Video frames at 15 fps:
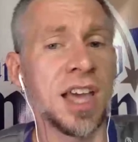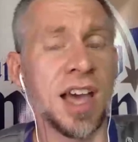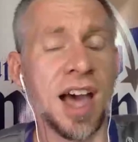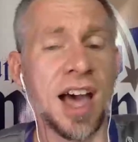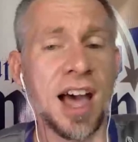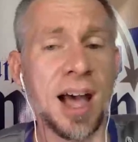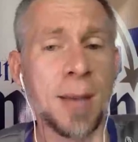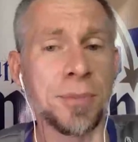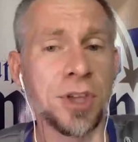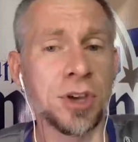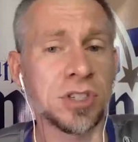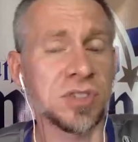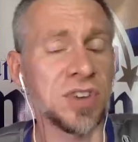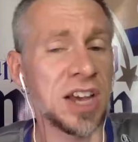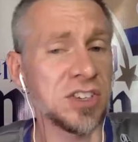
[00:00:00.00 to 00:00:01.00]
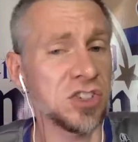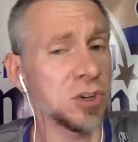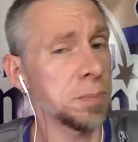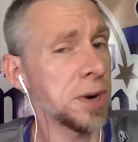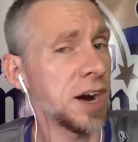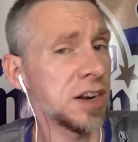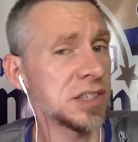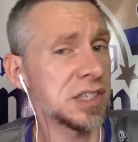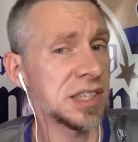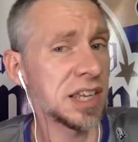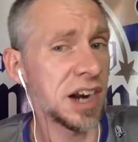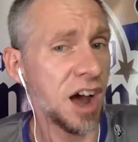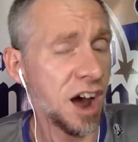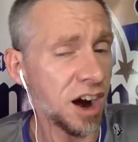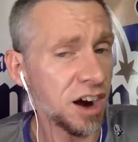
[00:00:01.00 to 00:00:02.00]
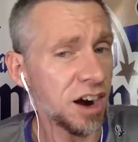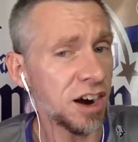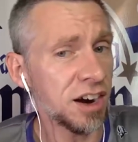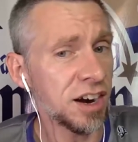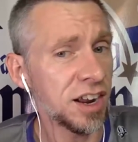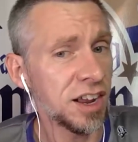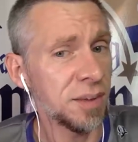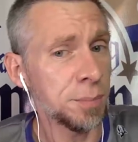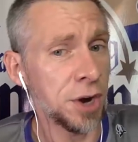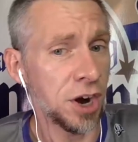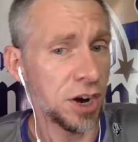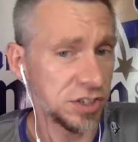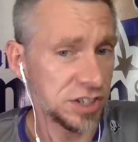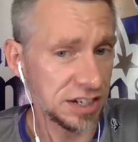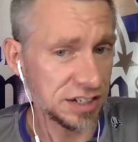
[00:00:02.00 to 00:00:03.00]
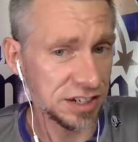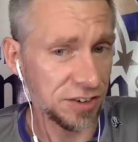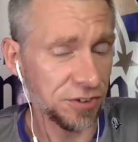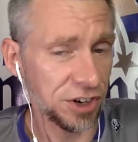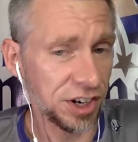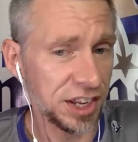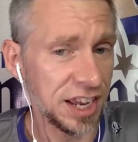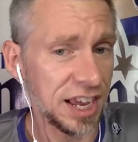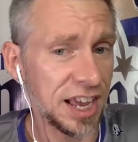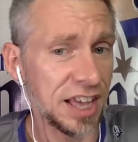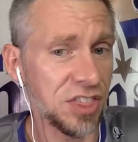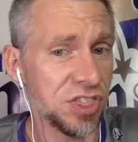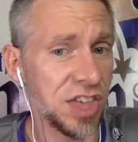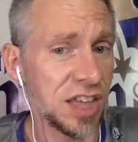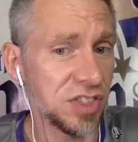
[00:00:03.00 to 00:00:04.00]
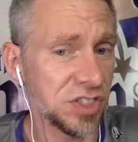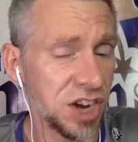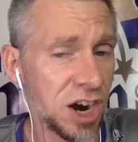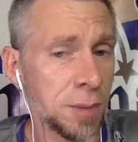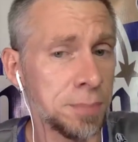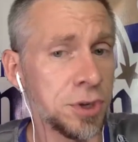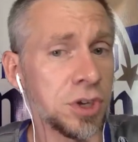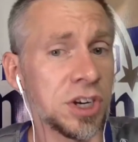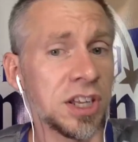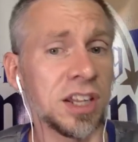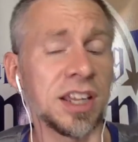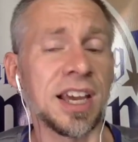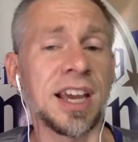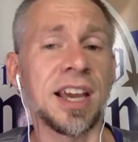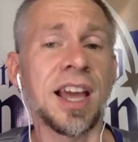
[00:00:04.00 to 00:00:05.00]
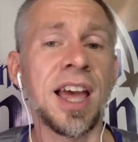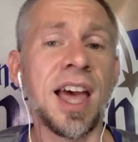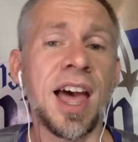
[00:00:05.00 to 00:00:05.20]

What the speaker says: those foster parents that are parenting differently and therapeutically,